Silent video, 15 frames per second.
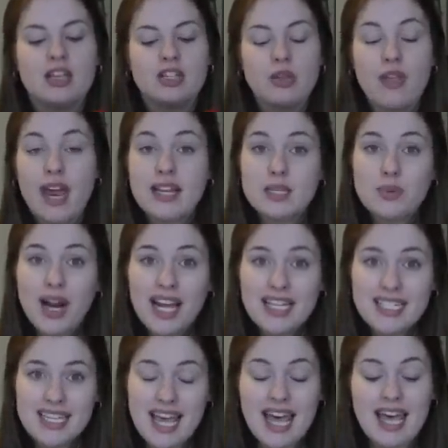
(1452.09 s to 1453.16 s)
So that is what I
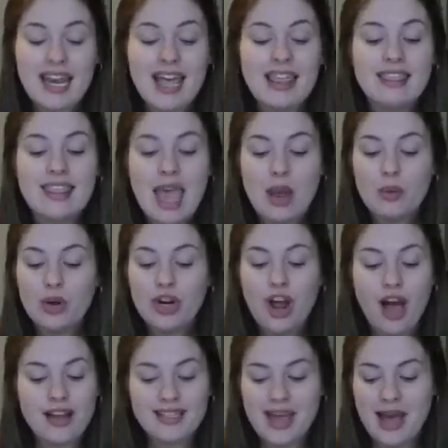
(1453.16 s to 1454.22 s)
did. They were not